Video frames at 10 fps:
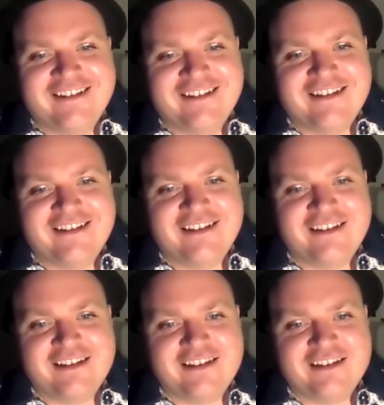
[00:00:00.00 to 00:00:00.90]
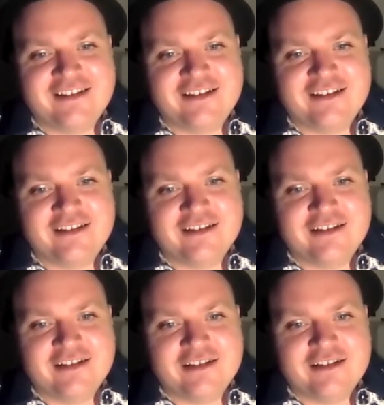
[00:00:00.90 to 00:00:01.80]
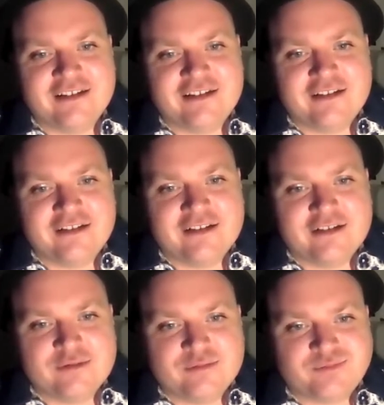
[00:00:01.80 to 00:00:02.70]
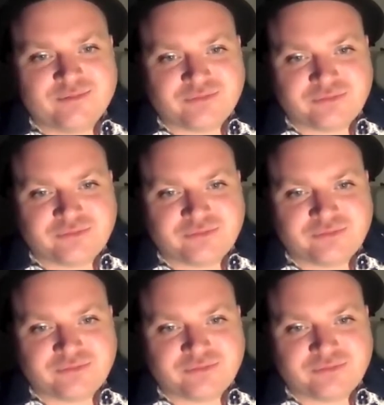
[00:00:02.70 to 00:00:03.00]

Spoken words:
(silent)